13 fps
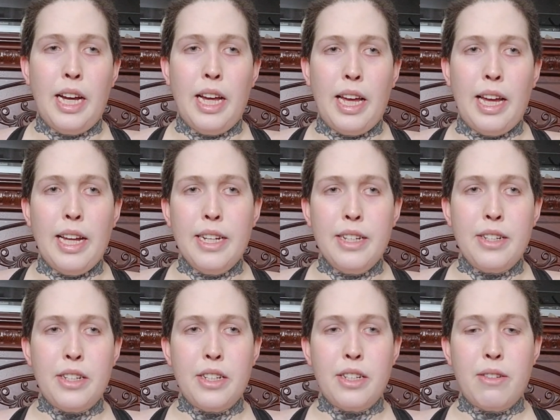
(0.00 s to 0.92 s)
And,
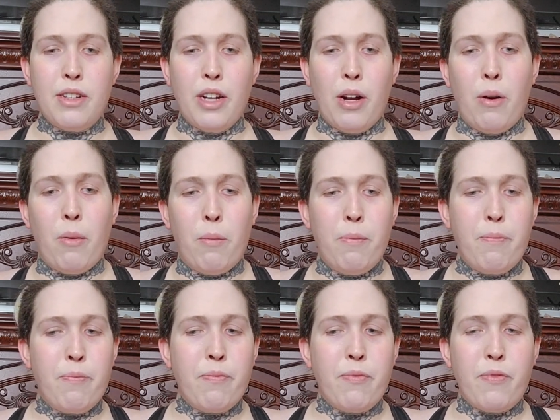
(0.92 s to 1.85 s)

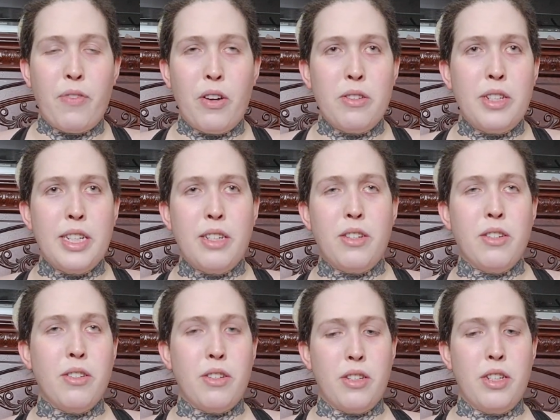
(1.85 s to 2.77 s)
first he's
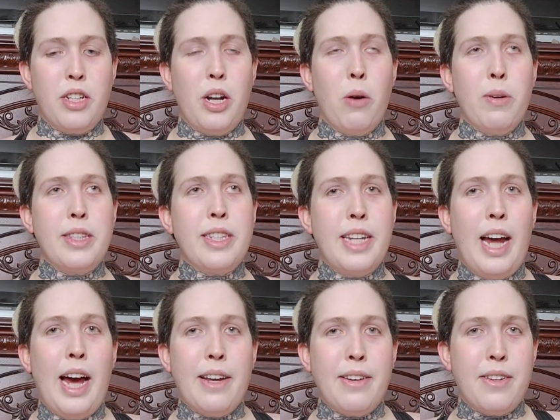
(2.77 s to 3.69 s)
just, it's
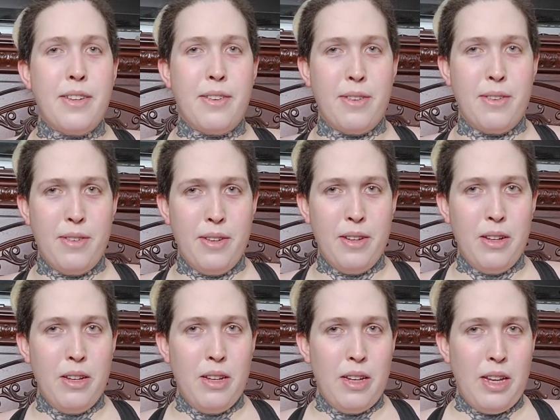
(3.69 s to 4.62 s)
not
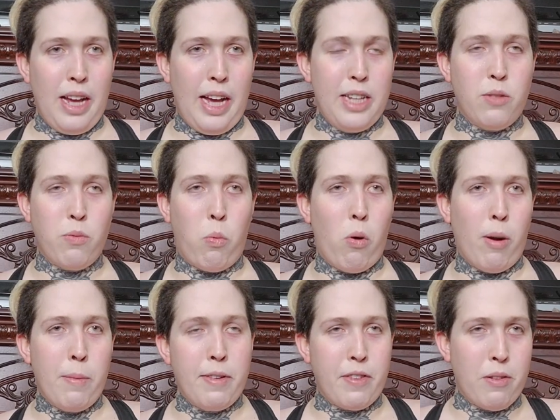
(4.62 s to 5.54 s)
as
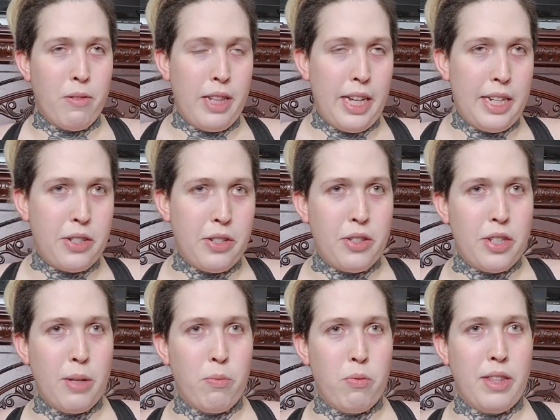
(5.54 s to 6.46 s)
warm of a
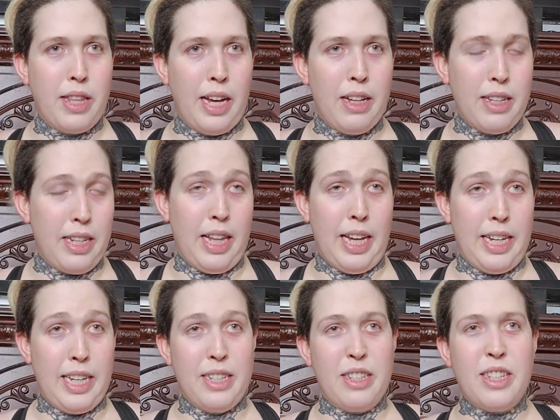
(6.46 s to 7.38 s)
relationship with Ellie. Like,
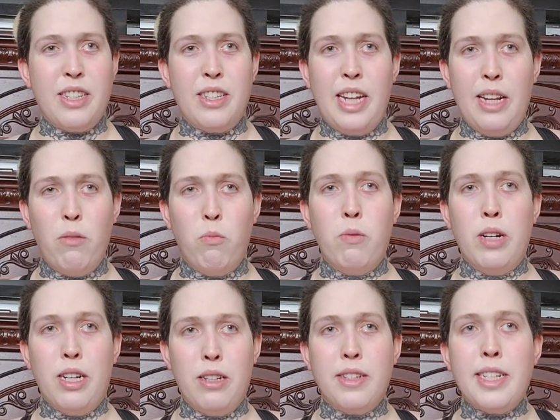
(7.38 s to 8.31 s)
it
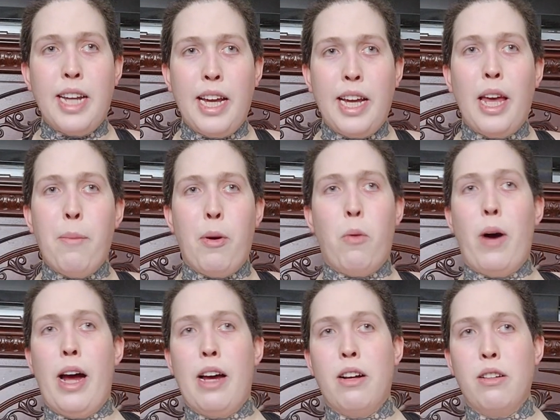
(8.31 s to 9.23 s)
will take him a
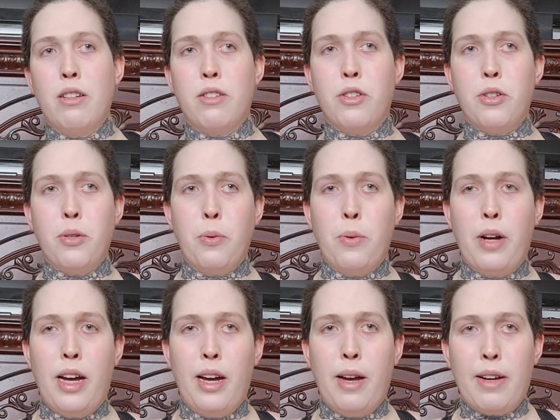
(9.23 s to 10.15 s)
while
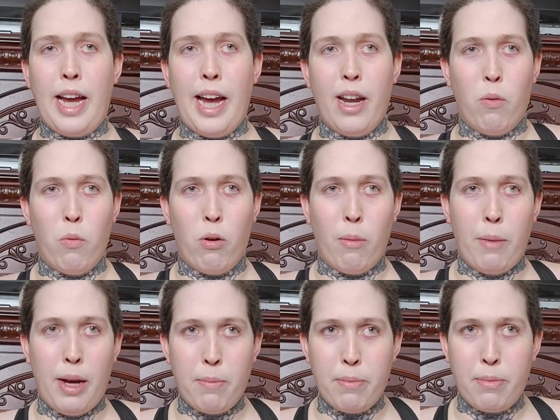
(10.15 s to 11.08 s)
to kind of warm
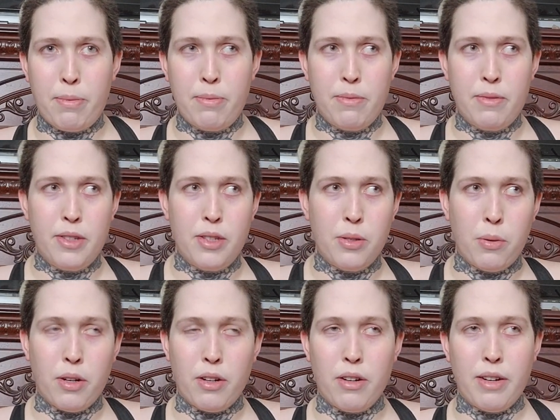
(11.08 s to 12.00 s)
up to
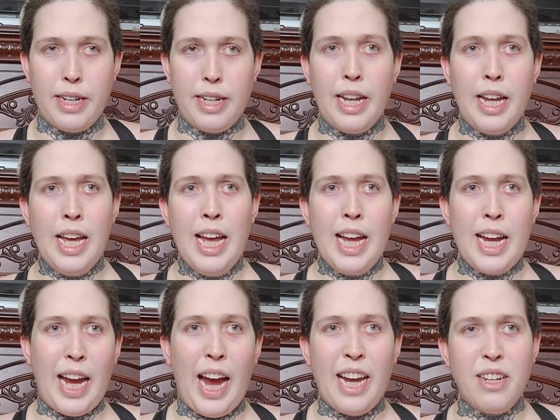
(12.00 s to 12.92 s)
her, and
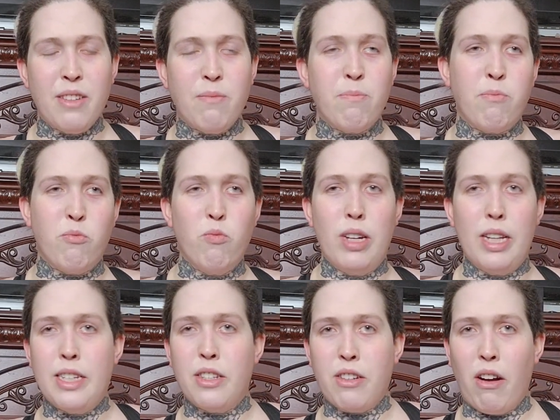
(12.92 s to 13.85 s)
kind of
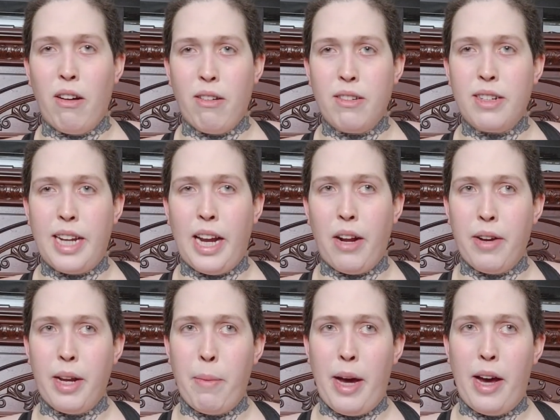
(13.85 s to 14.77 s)
really start
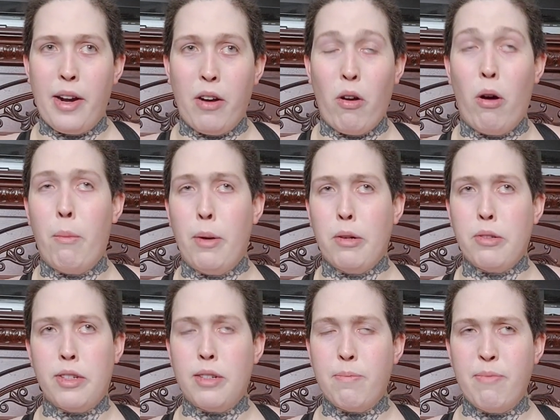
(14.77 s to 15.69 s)
caring about her
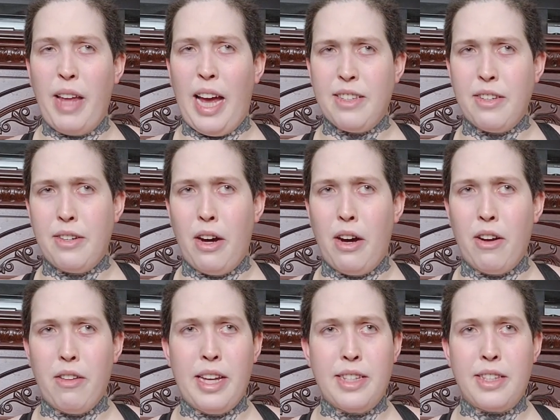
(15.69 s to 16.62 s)
almost as a
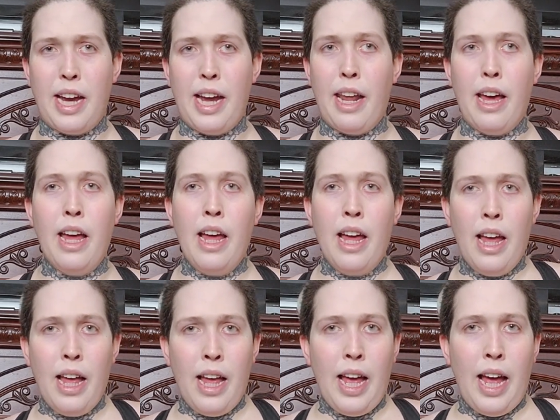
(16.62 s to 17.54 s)
daughter. That's kind of
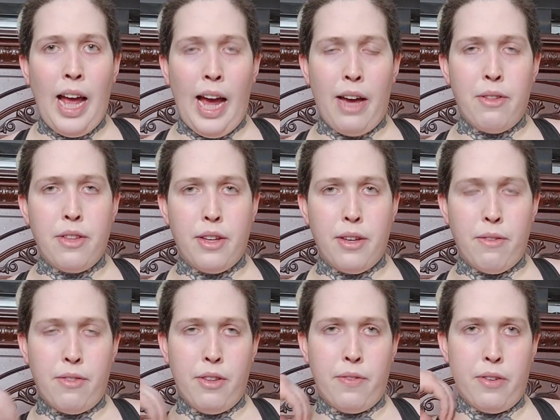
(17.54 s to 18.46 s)
how
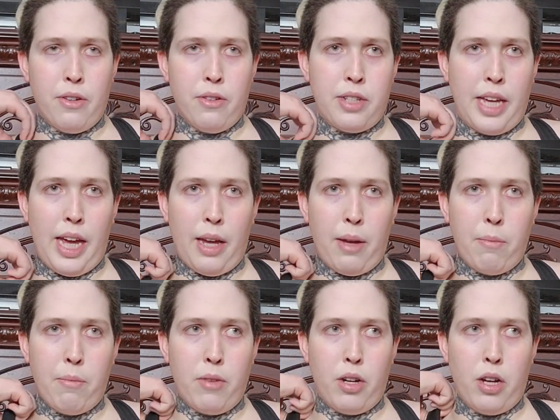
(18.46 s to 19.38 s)
the first
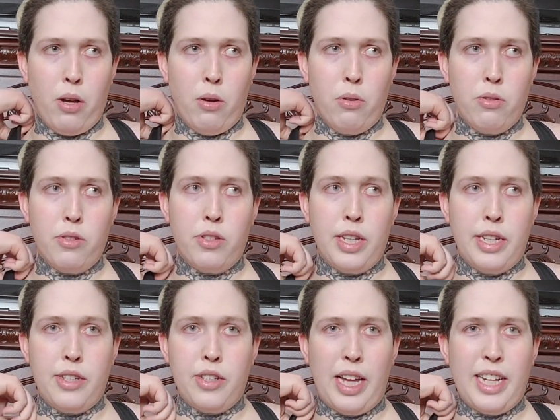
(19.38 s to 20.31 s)
game goes.
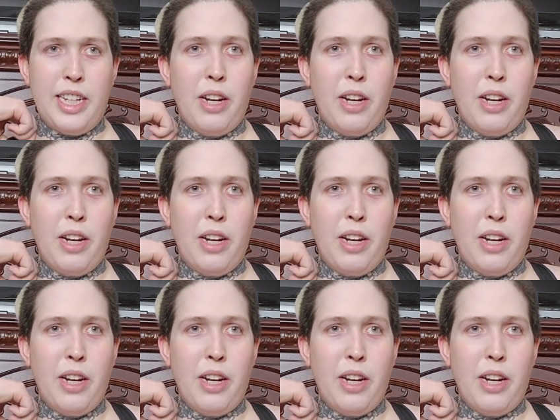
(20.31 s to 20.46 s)
It's like,